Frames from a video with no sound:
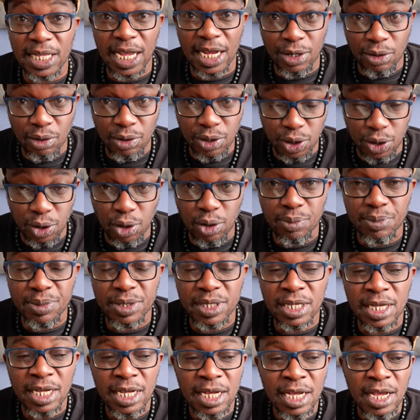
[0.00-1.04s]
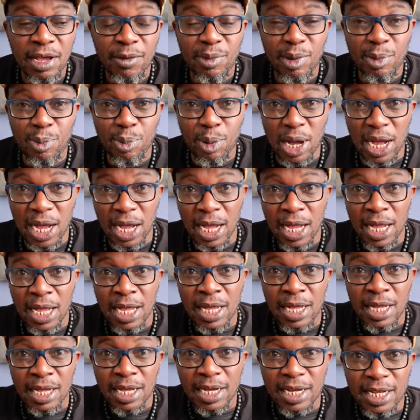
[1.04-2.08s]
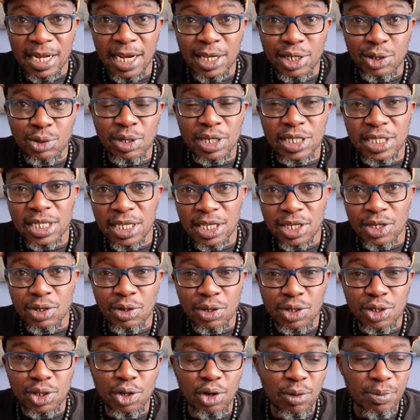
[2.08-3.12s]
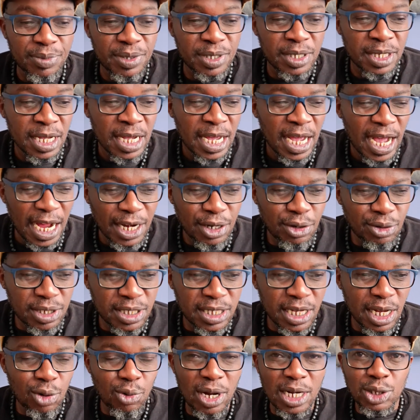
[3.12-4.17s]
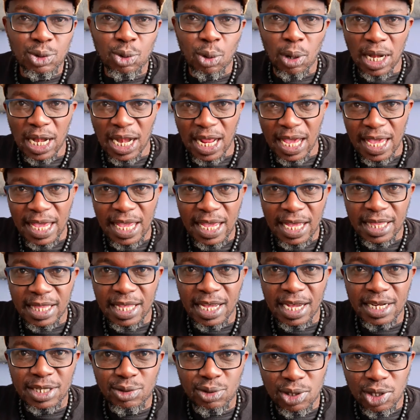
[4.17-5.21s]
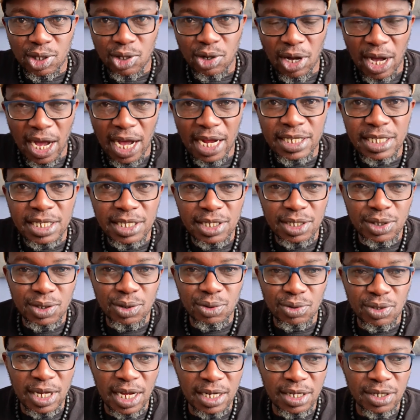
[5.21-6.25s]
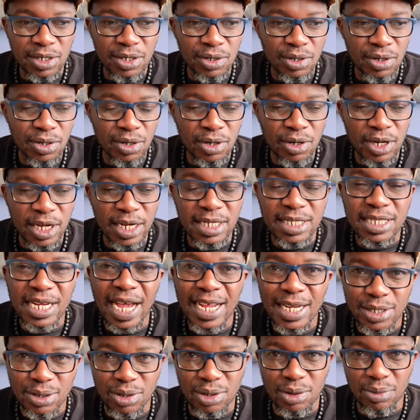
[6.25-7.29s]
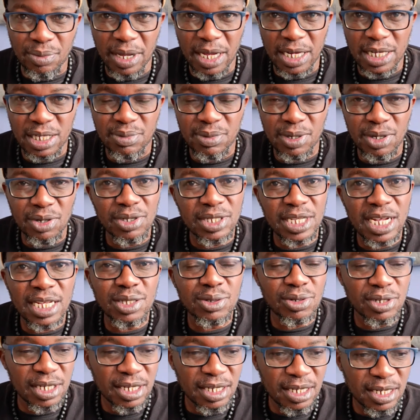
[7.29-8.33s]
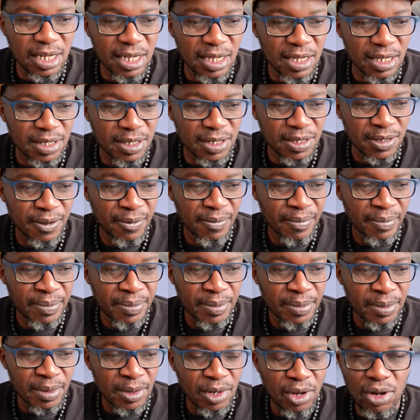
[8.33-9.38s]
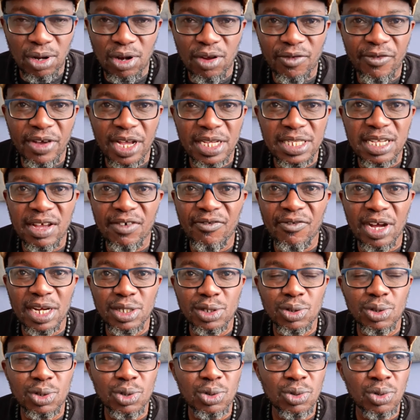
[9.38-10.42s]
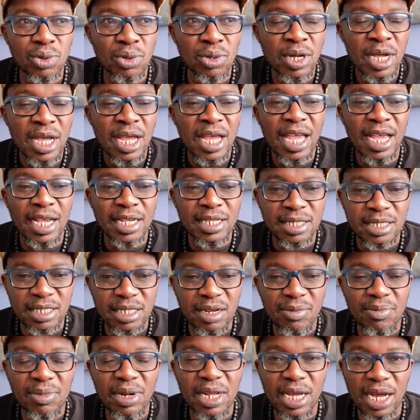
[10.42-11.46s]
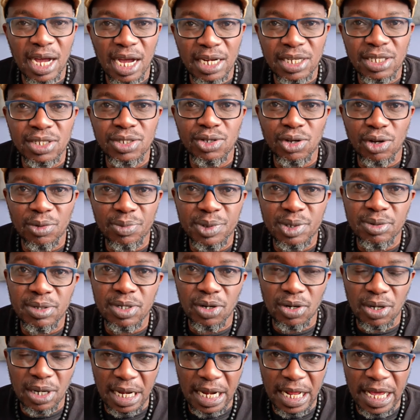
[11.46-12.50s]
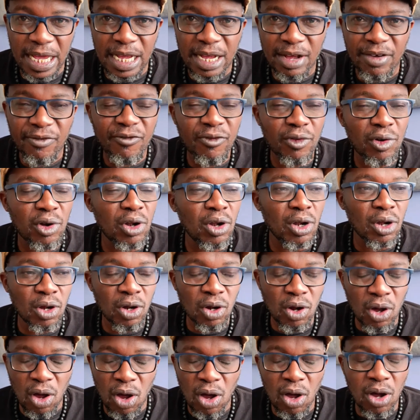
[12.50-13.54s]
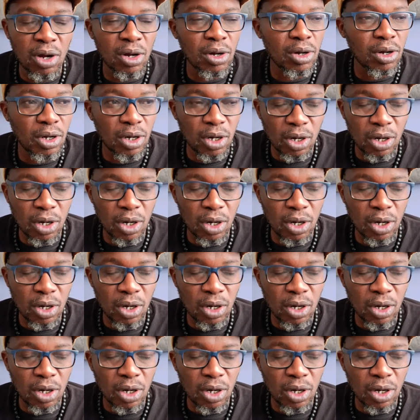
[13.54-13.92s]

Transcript: there are no jobs. People are graduating, no jobs. And you still want to layer that with your attitude and your entitlement, because that's what it is. All of us have had to do extremely hard jobs we don't like for long,